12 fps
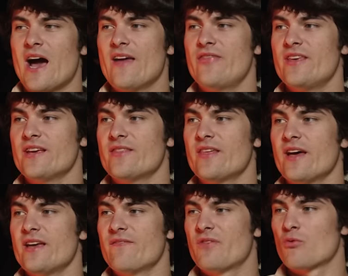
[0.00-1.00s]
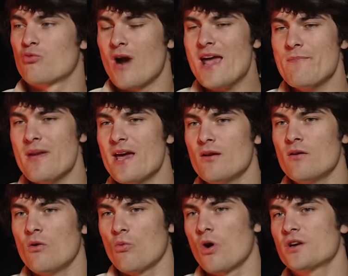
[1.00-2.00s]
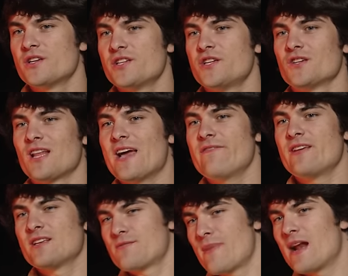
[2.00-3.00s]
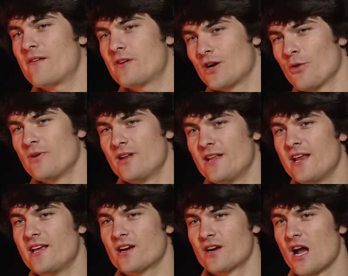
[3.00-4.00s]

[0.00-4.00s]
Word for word: I like think right that now? if the right man walked into your life, it doesn't matter if you're open to dating or